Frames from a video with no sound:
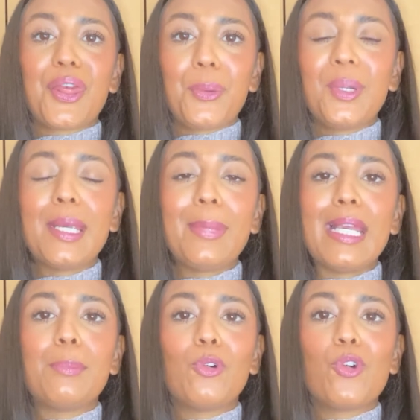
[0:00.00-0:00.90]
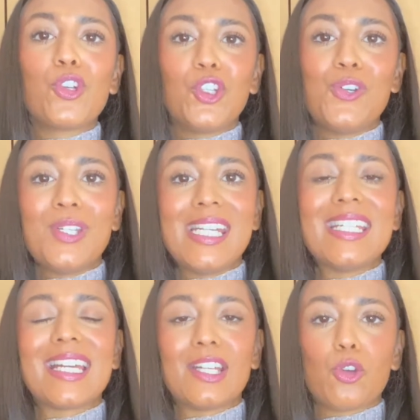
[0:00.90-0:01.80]
3 people you need
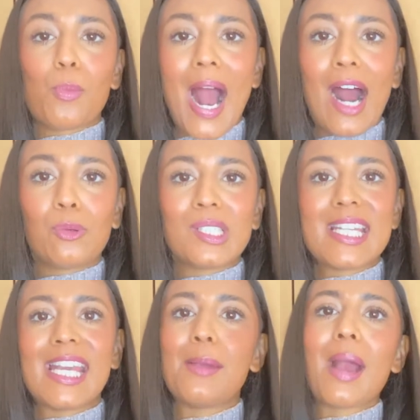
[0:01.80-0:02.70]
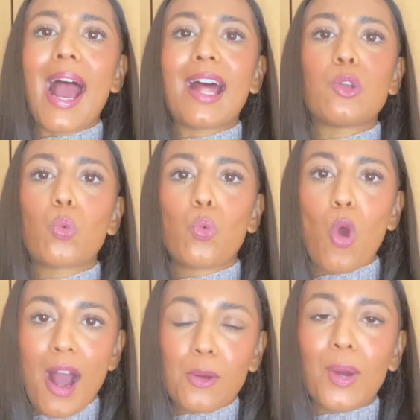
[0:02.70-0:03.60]
in your power team and
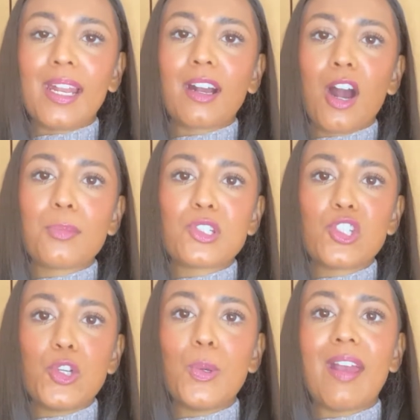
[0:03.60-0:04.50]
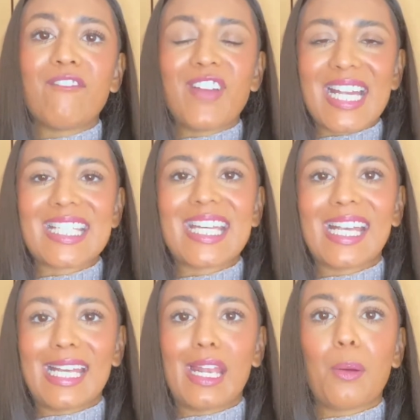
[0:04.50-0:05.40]
why when it comes to investing
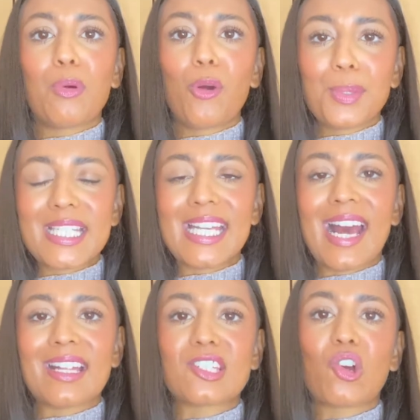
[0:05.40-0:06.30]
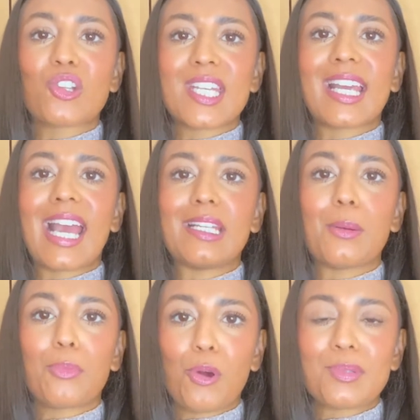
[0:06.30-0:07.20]
in property and starting a
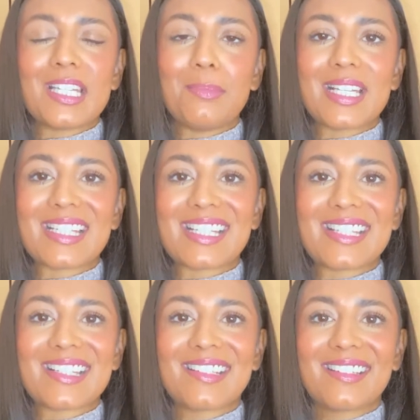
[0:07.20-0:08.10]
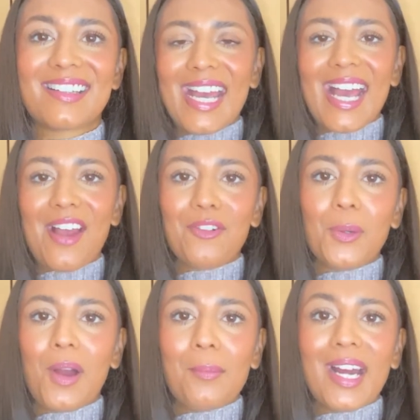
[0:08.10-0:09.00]
property business. Hey
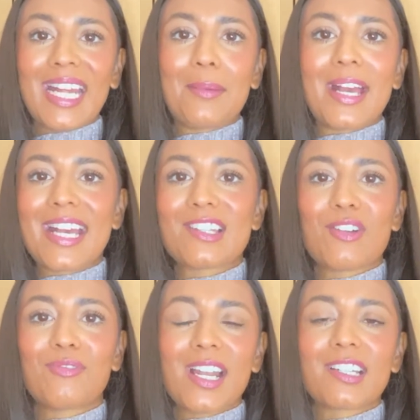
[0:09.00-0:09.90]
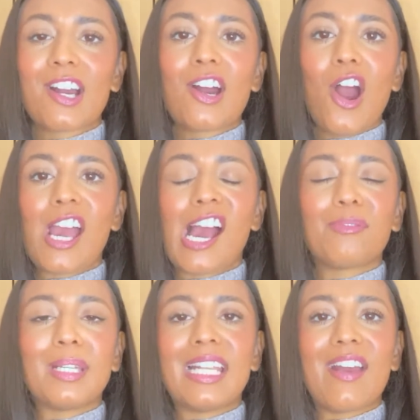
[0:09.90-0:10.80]
everyone, my name is Radhika. I have
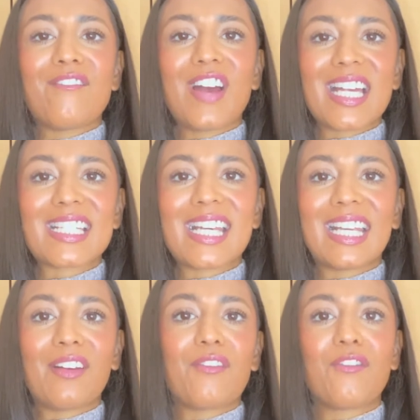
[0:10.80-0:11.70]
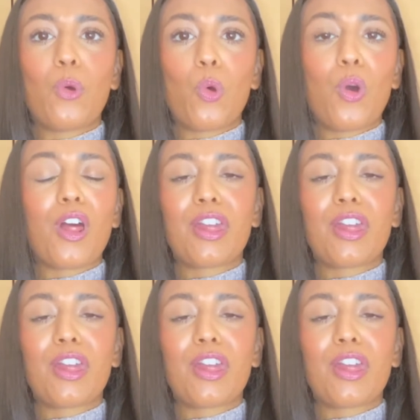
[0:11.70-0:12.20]
been investing for